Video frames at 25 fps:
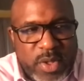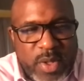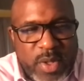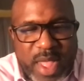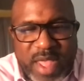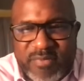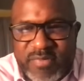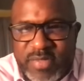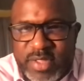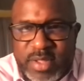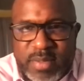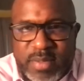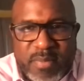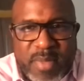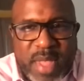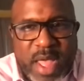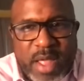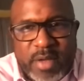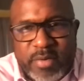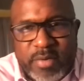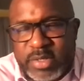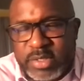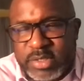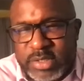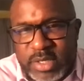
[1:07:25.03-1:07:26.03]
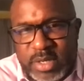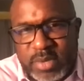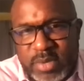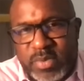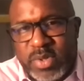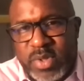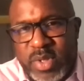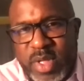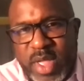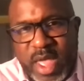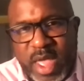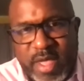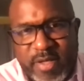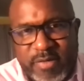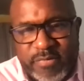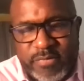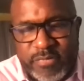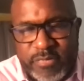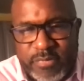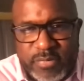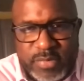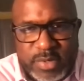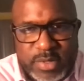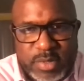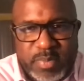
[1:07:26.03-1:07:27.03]
have a democracy when you
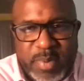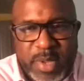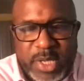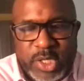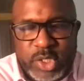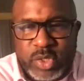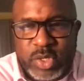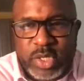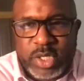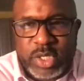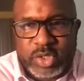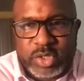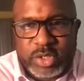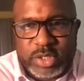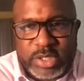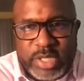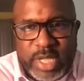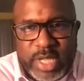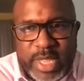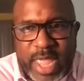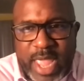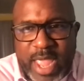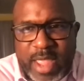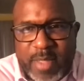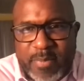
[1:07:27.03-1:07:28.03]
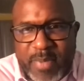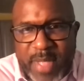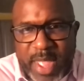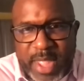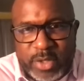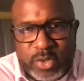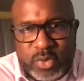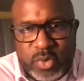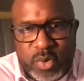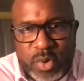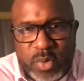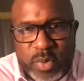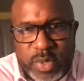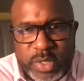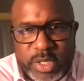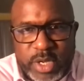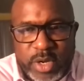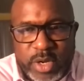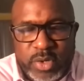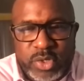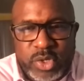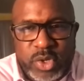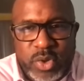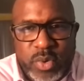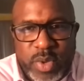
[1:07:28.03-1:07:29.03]
have special interests like AIPAC doing what
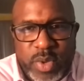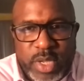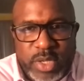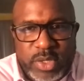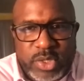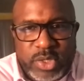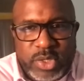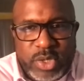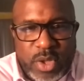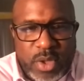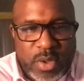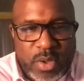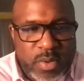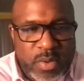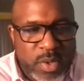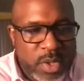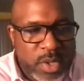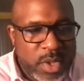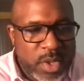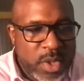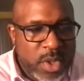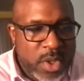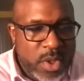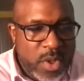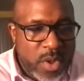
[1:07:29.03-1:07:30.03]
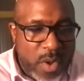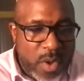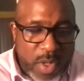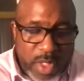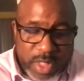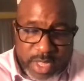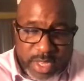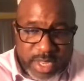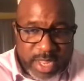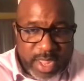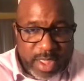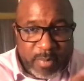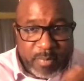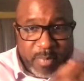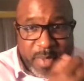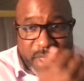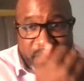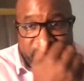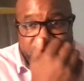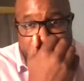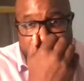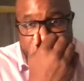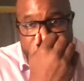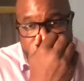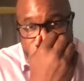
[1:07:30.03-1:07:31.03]
they're doing. So all of the
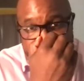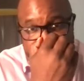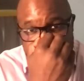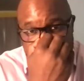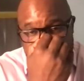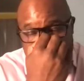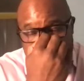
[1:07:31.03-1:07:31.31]
above, man.